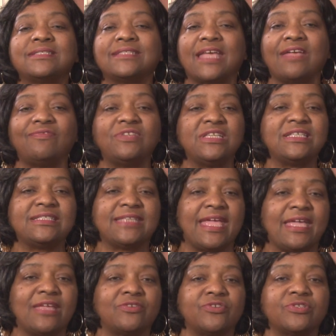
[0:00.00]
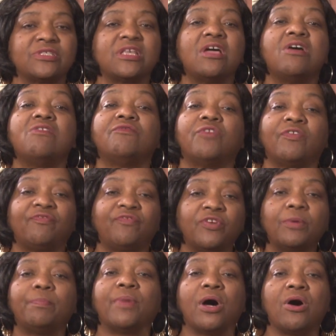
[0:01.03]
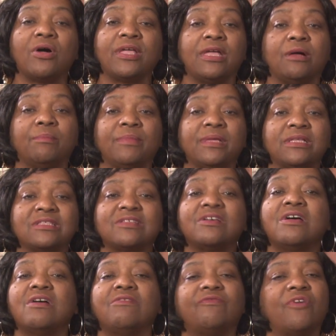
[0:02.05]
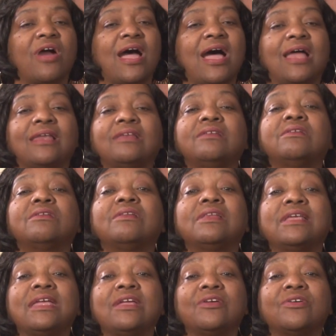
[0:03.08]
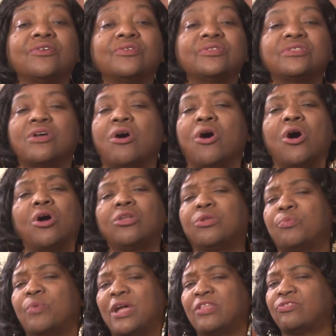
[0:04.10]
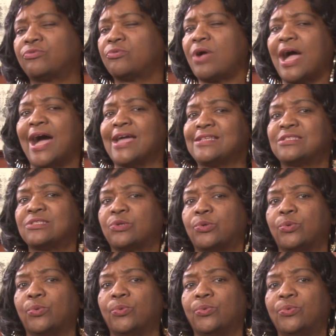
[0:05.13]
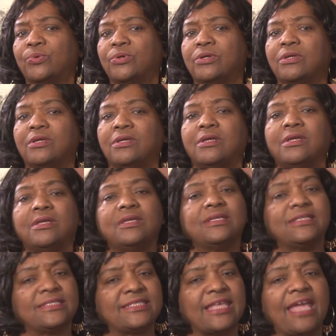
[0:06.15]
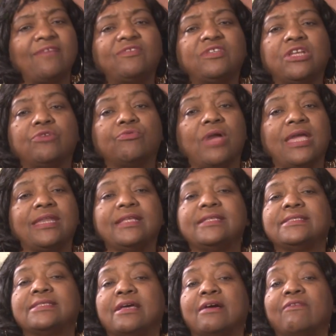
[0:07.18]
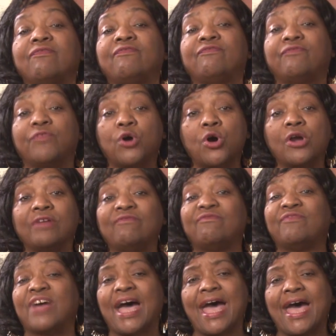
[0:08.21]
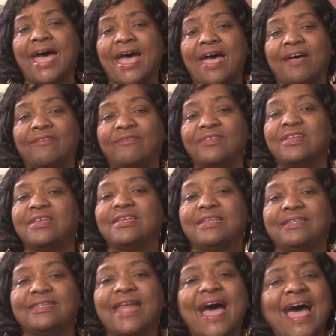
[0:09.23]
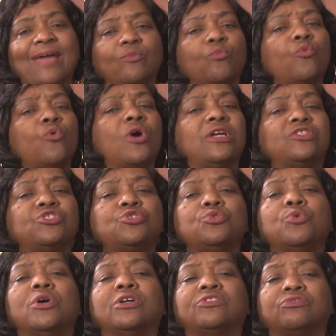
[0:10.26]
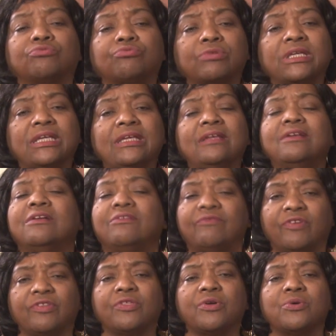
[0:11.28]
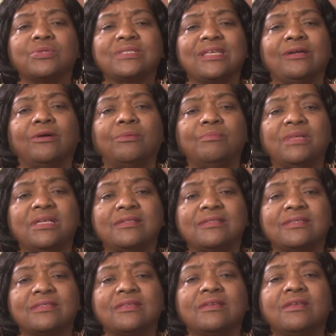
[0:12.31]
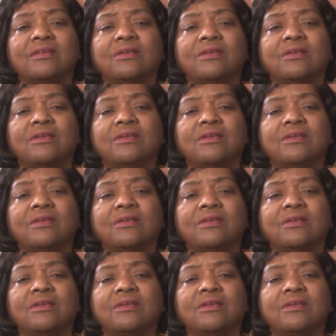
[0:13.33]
safety standards for football helmets for our little leaguers all the way through high school. Safety ratings of 4 and 5, not 1, 2, or 3 for those helmets.